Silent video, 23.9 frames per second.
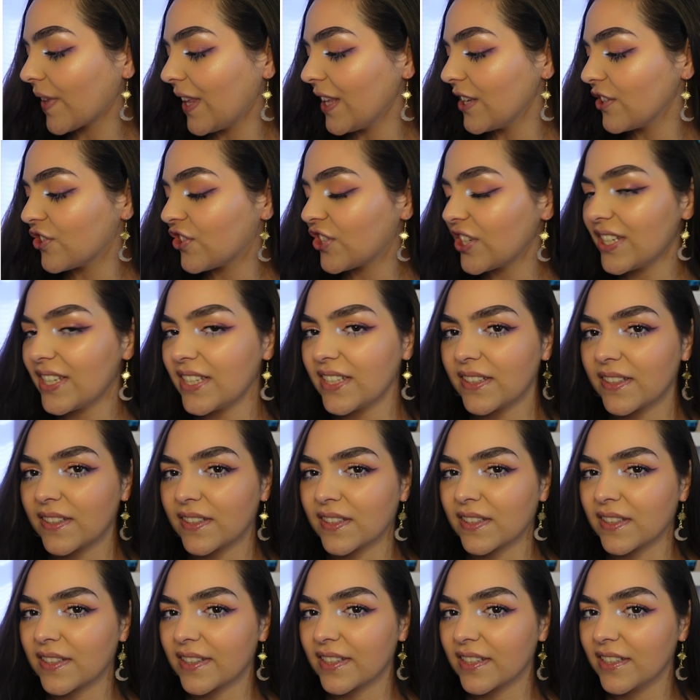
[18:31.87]

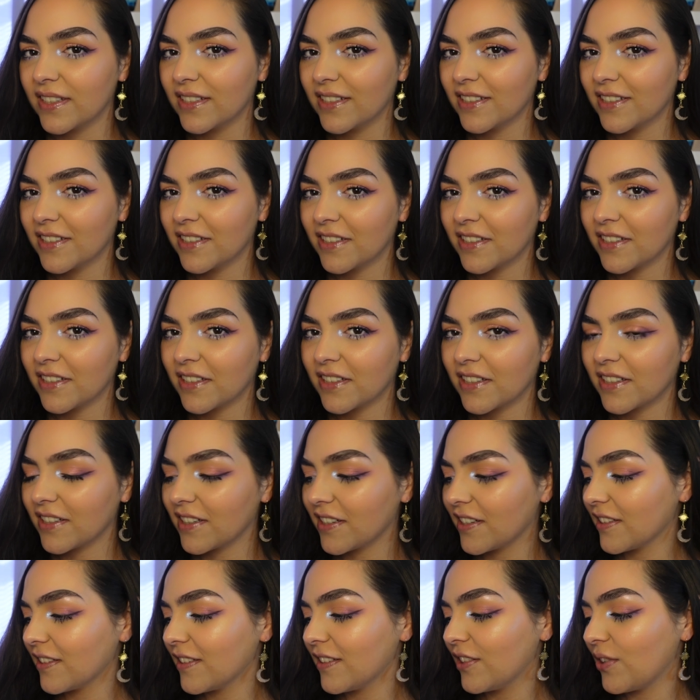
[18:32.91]
she's
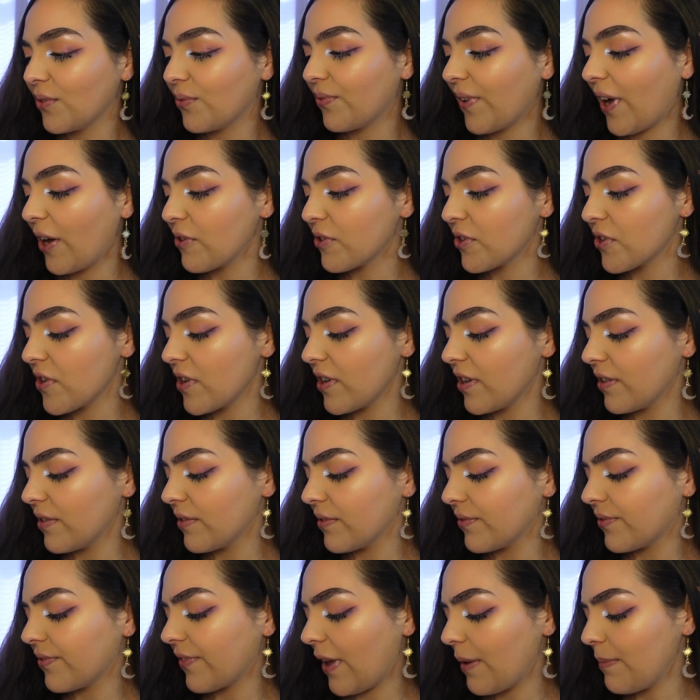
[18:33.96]
the founder
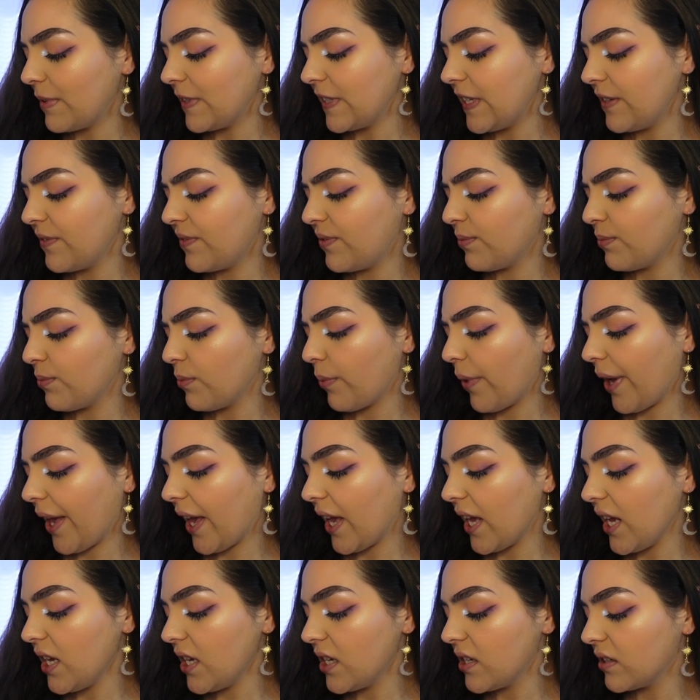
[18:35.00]
of, I believe,
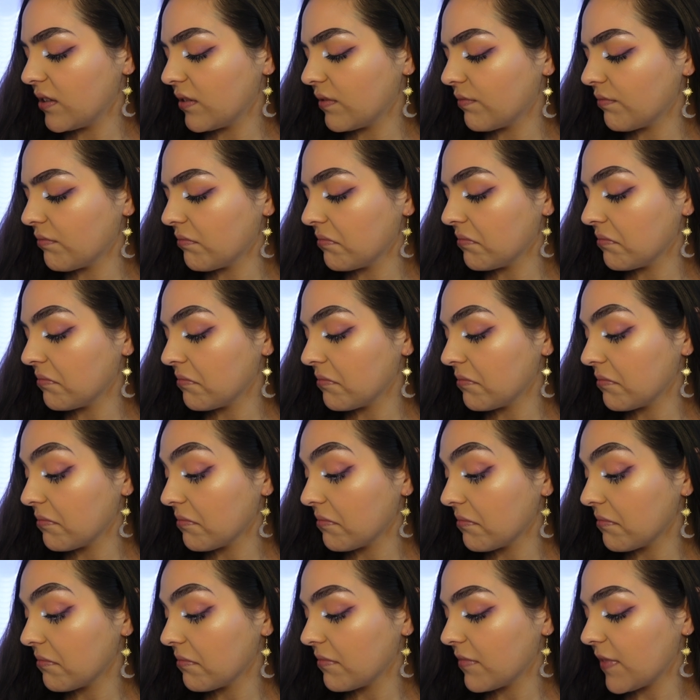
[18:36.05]
Ouai
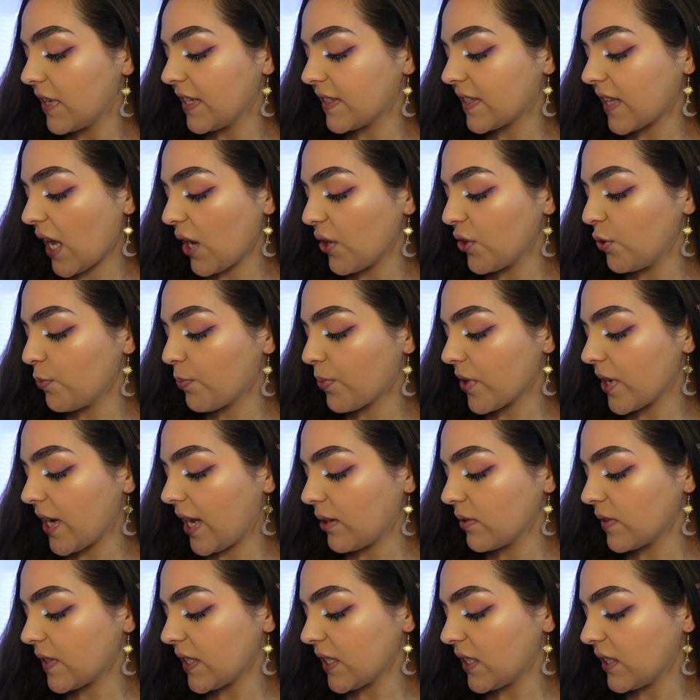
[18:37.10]
is how you
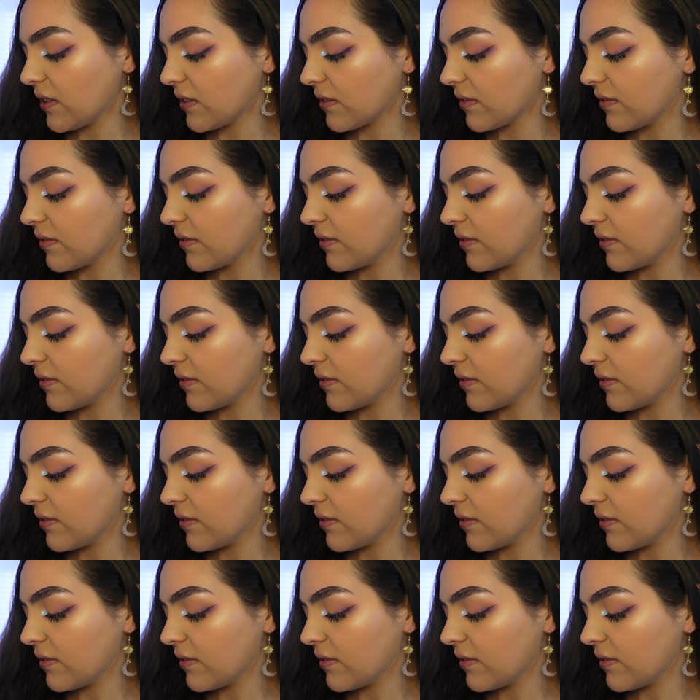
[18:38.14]
pronounce it,